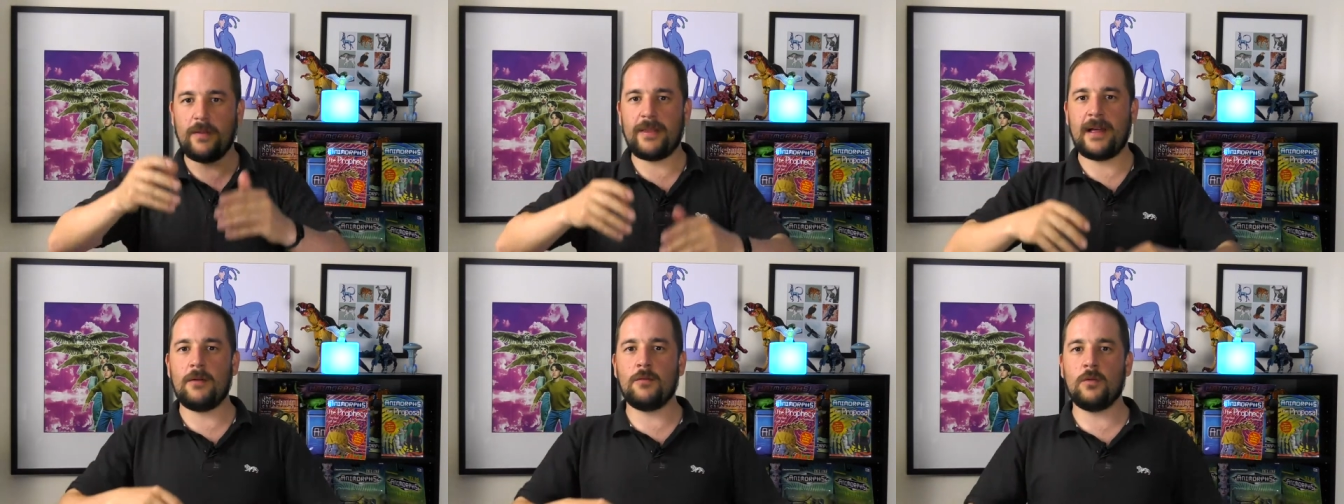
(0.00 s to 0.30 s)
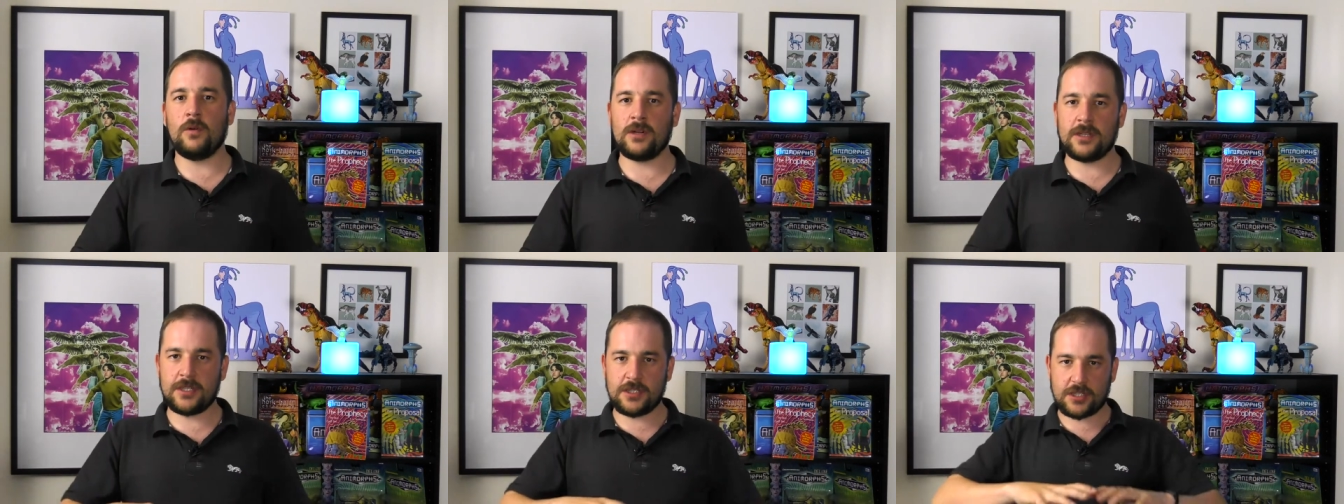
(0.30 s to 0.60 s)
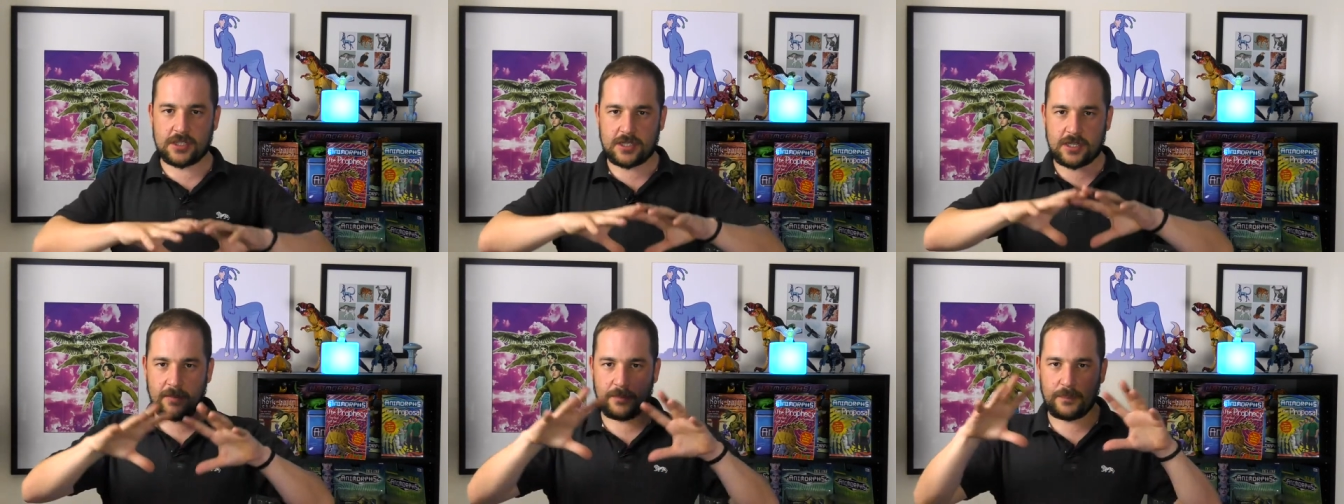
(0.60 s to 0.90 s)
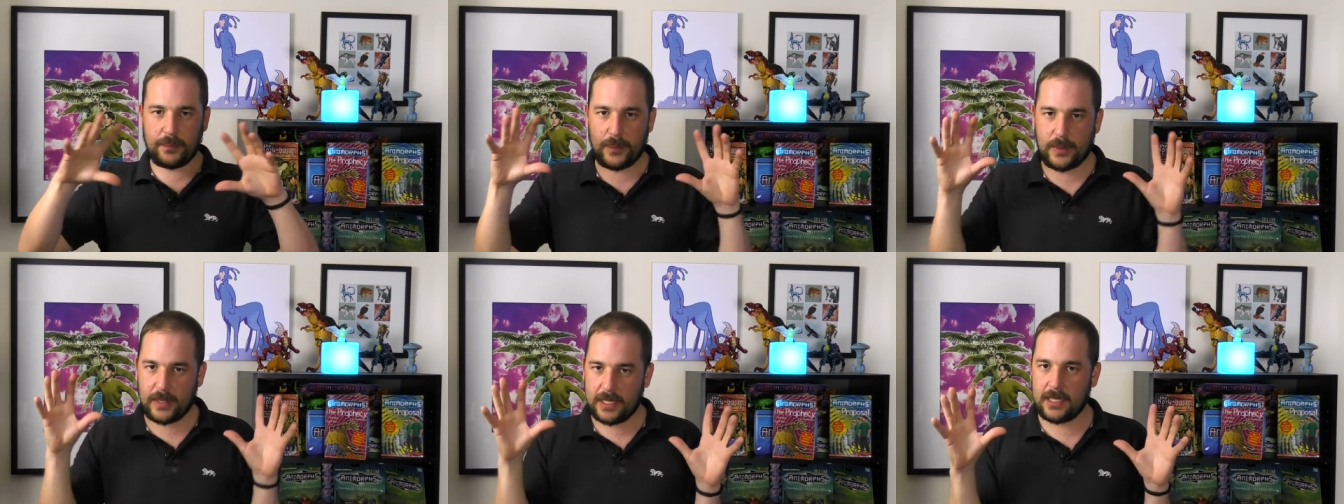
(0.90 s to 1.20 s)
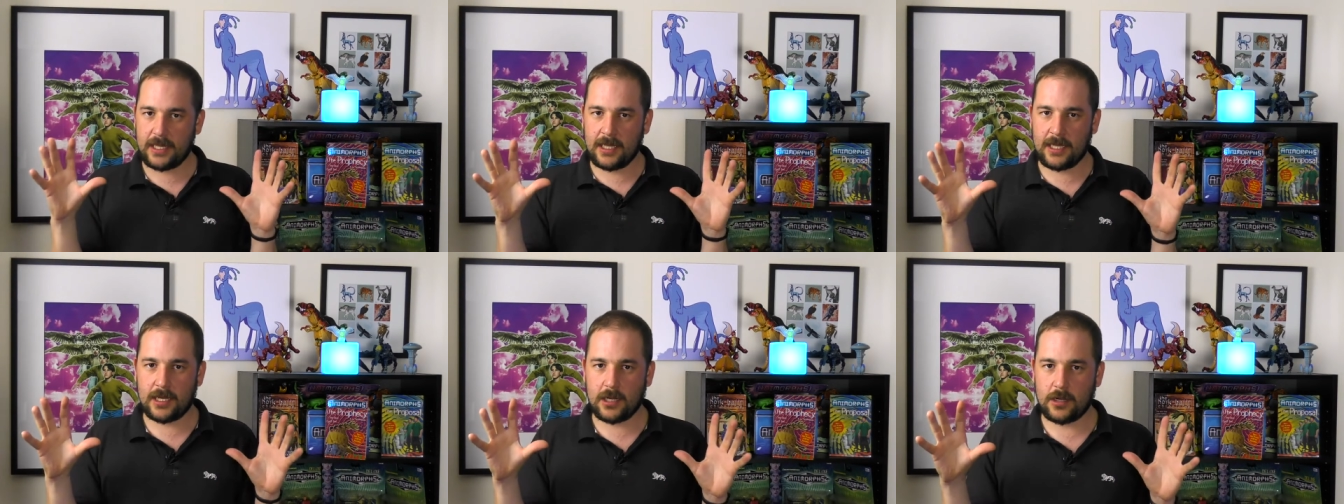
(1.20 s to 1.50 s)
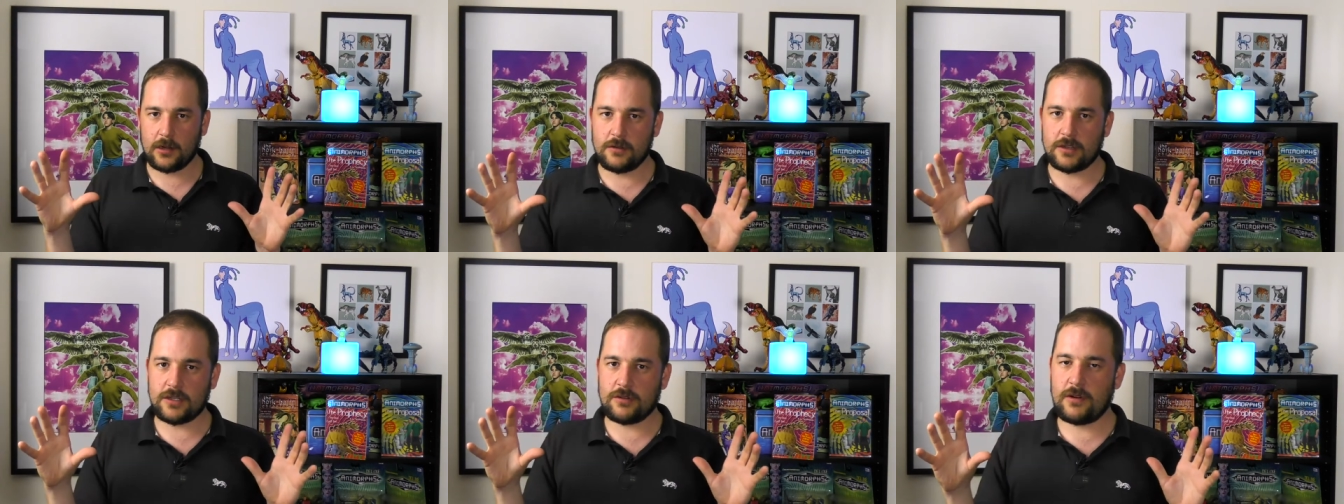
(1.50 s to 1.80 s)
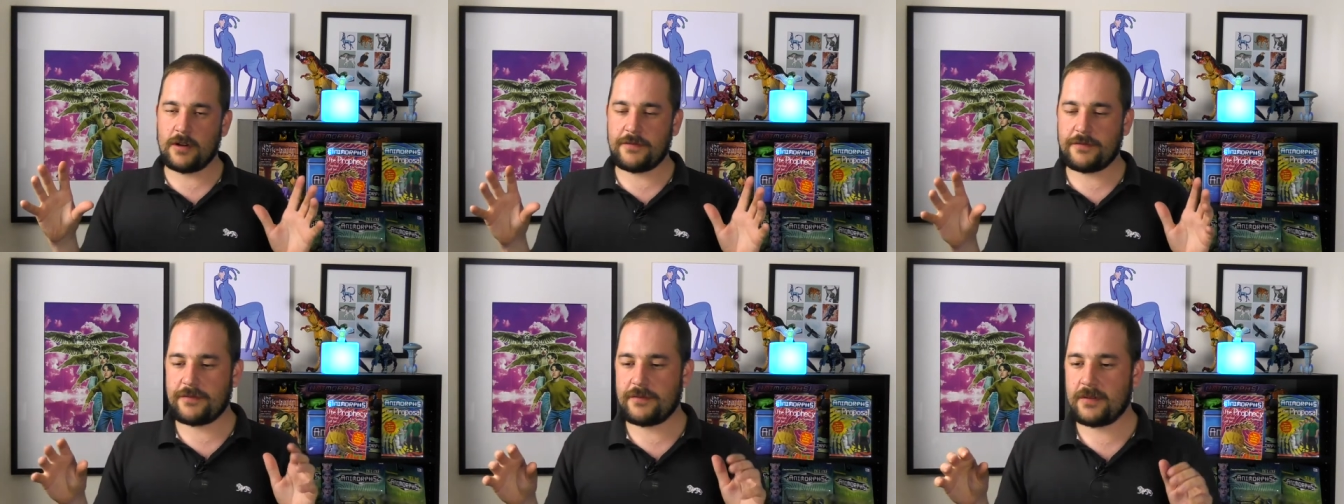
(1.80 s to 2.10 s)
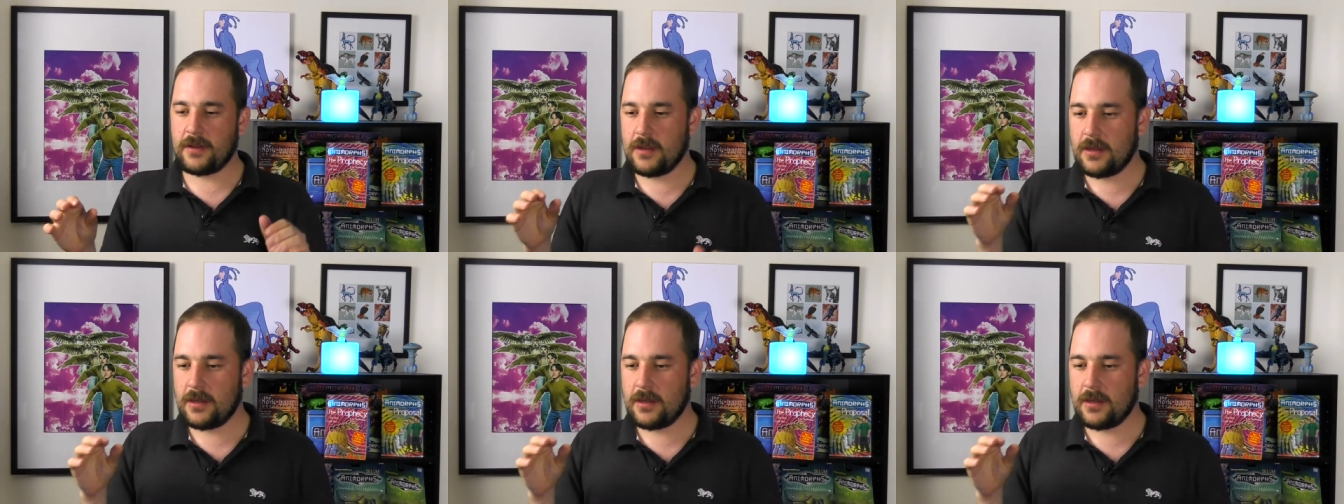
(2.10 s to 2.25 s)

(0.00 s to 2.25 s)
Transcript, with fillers: that wall and just completely close her off,